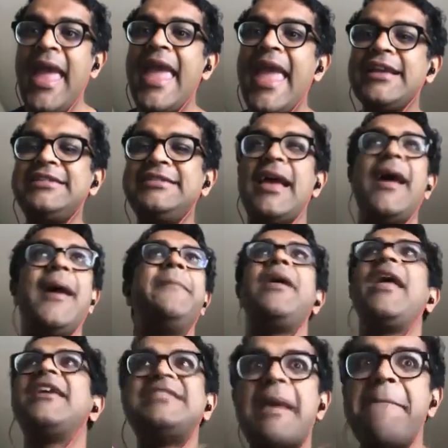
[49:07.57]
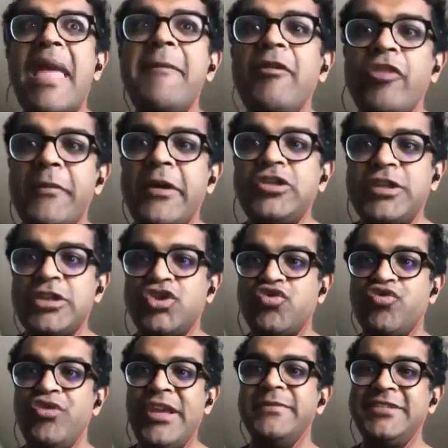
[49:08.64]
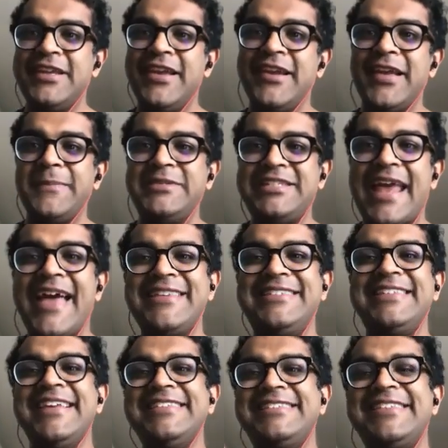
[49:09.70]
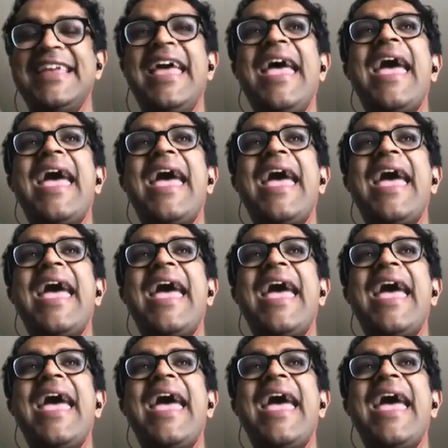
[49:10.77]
except maybe in the most extreme circumstances.